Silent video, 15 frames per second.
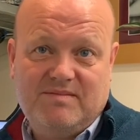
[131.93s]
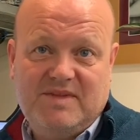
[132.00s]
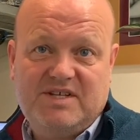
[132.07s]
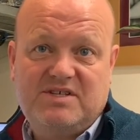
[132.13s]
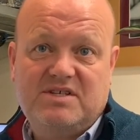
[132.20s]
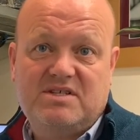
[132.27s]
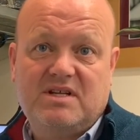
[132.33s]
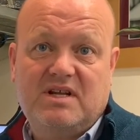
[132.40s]

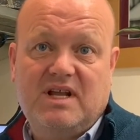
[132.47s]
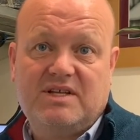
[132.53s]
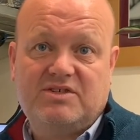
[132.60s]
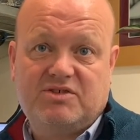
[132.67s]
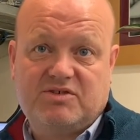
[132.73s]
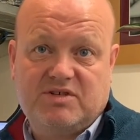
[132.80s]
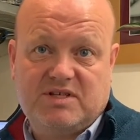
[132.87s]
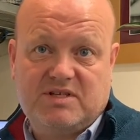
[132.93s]
This is a
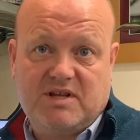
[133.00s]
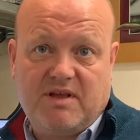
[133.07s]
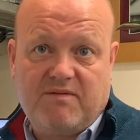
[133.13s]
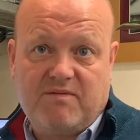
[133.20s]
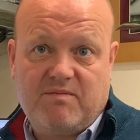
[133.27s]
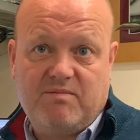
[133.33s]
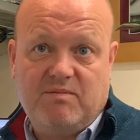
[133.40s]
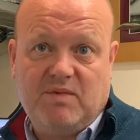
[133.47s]

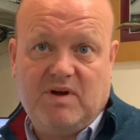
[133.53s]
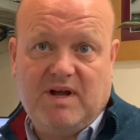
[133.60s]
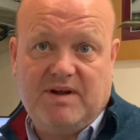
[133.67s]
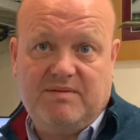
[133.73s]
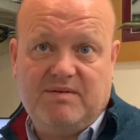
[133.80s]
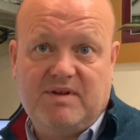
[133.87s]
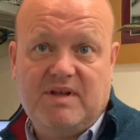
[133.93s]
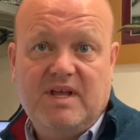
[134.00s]
legislative
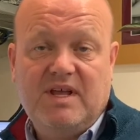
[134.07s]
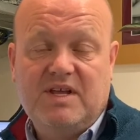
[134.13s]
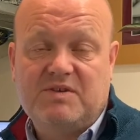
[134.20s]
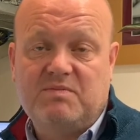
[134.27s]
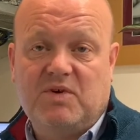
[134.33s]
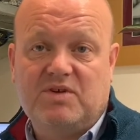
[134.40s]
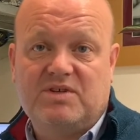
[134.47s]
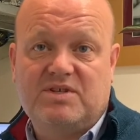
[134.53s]
and is
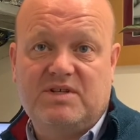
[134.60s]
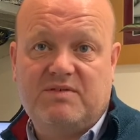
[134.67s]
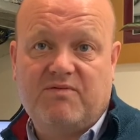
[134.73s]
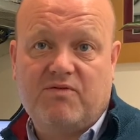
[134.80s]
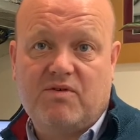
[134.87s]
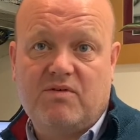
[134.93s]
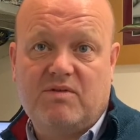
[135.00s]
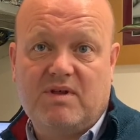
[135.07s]
monitored
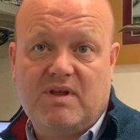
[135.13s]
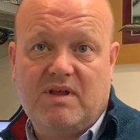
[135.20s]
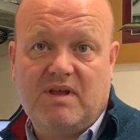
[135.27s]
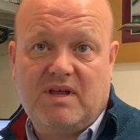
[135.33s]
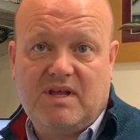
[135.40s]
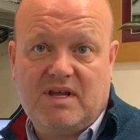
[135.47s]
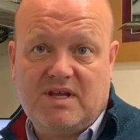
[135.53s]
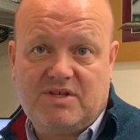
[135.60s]
through the
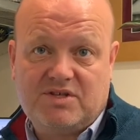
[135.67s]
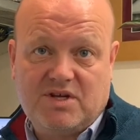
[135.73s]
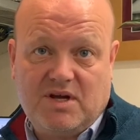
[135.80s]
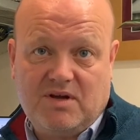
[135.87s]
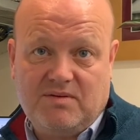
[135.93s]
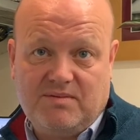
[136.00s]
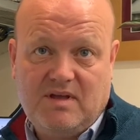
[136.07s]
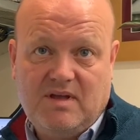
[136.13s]

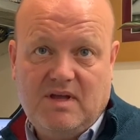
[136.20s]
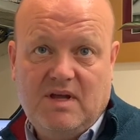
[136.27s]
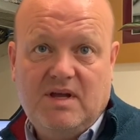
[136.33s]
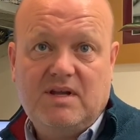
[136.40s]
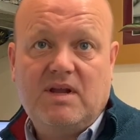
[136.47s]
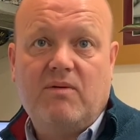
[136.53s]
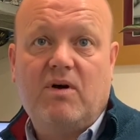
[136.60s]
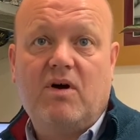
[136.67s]
EHO.
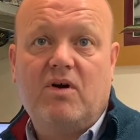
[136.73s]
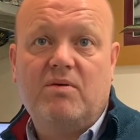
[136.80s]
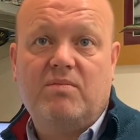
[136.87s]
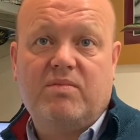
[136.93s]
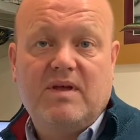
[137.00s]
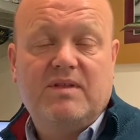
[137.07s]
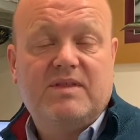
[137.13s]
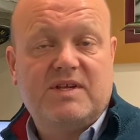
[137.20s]
Now, I hope
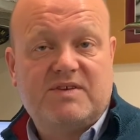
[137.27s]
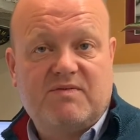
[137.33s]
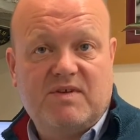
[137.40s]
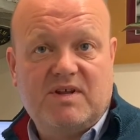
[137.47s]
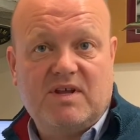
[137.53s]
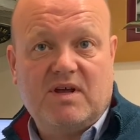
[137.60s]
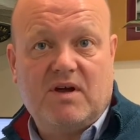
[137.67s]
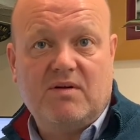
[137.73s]
this
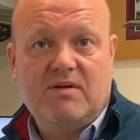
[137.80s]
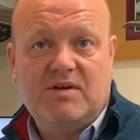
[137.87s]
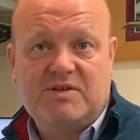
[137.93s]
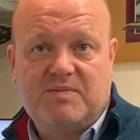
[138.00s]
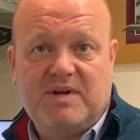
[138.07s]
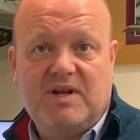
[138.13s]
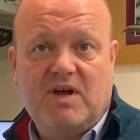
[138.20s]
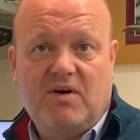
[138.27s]
video has
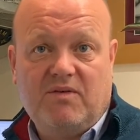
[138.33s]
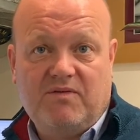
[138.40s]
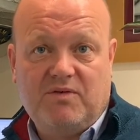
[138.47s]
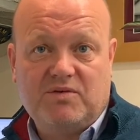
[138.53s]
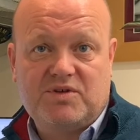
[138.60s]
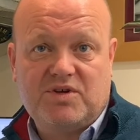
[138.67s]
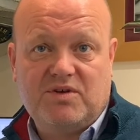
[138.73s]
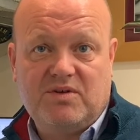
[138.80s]
been
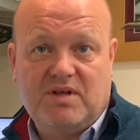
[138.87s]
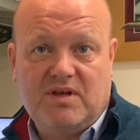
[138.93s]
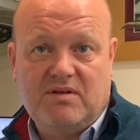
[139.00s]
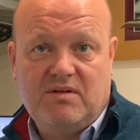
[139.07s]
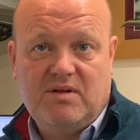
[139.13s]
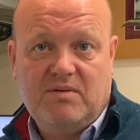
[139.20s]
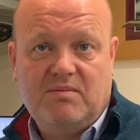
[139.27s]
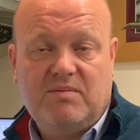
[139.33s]
helpful to
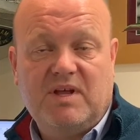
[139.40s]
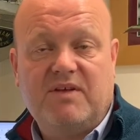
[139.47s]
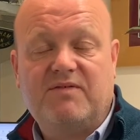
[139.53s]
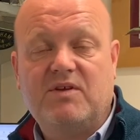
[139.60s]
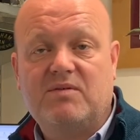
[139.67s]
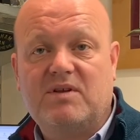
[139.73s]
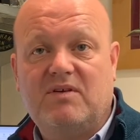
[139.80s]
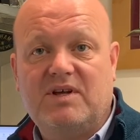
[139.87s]
you, but
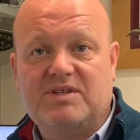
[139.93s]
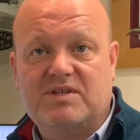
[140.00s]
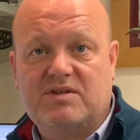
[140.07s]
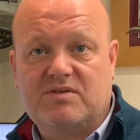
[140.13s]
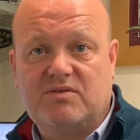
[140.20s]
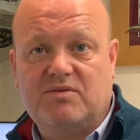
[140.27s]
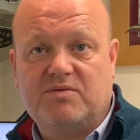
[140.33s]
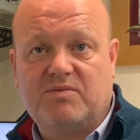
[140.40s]
if you'd like
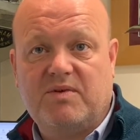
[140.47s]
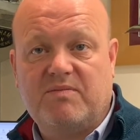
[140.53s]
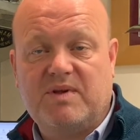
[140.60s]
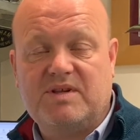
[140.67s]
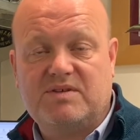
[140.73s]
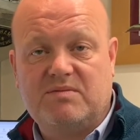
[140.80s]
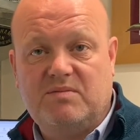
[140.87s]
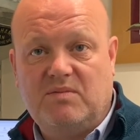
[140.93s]
to talk with
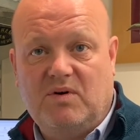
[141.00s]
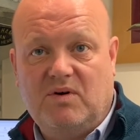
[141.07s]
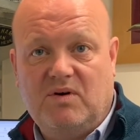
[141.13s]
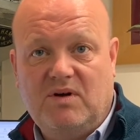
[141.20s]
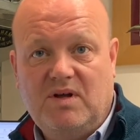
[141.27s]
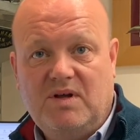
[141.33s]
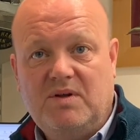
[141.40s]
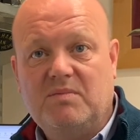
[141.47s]
me some
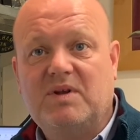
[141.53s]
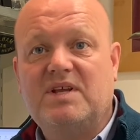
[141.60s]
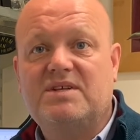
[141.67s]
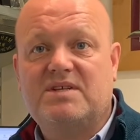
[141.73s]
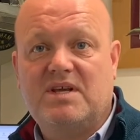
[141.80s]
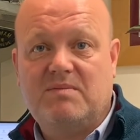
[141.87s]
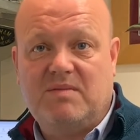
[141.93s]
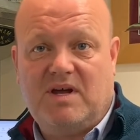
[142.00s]
more,
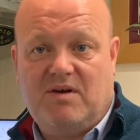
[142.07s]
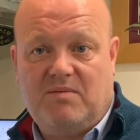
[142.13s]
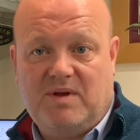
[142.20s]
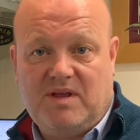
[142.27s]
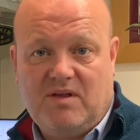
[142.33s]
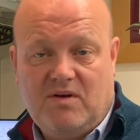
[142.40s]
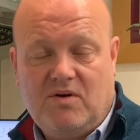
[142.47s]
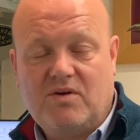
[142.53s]
please email
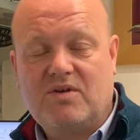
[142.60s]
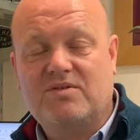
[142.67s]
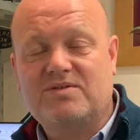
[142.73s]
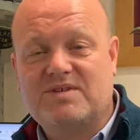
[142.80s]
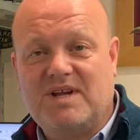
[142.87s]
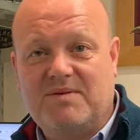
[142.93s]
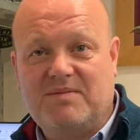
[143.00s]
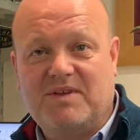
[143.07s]
me or
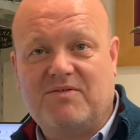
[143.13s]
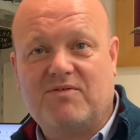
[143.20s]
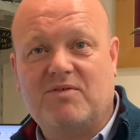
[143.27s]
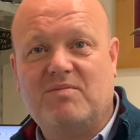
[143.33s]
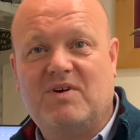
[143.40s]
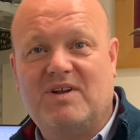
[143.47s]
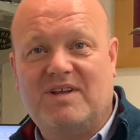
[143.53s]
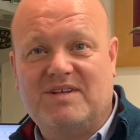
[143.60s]
contact me through
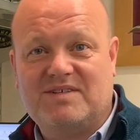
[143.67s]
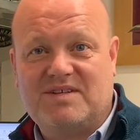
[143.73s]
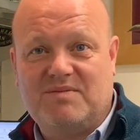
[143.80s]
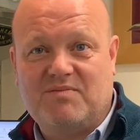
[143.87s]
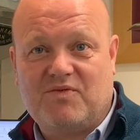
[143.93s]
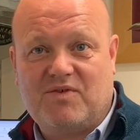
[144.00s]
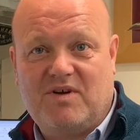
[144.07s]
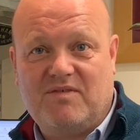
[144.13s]
my
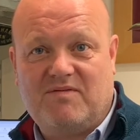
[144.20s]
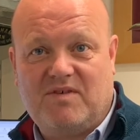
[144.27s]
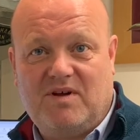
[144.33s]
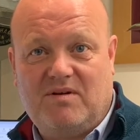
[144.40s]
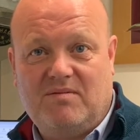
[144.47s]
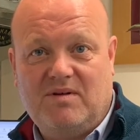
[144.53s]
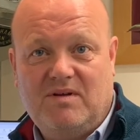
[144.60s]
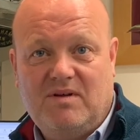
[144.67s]
LinkedIn
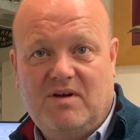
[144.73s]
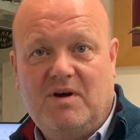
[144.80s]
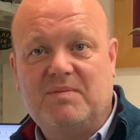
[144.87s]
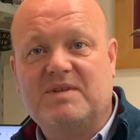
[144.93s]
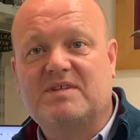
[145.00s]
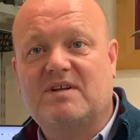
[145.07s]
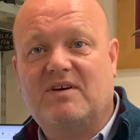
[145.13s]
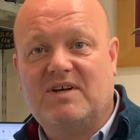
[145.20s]
profile. I'll
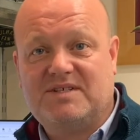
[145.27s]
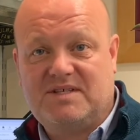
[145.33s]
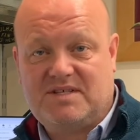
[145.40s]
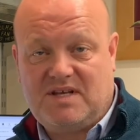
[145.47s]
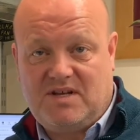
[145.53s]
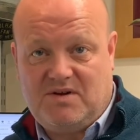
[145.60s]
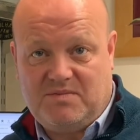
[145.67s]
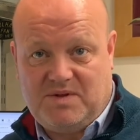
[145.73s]
be delighted to help